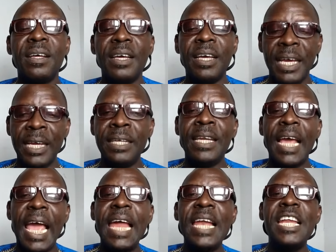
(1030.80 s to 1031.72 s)
in
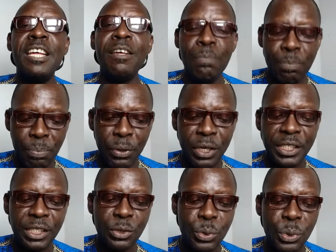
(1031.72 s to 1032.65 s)
any
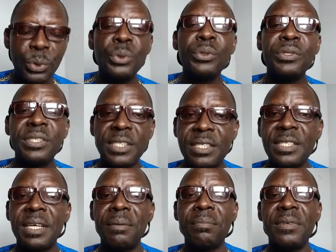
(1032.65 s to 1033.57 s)
political system,
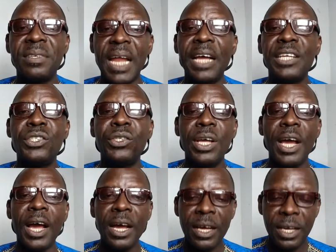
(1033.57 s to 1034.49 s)

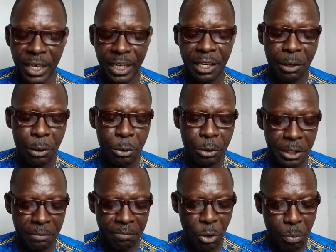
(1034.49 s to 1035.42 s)
Nigeria inclusive.
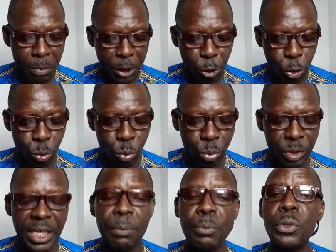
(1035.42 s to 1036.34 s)
Number two,
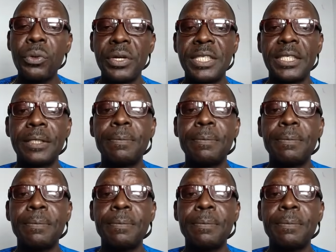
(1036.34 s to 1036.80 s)
democracy.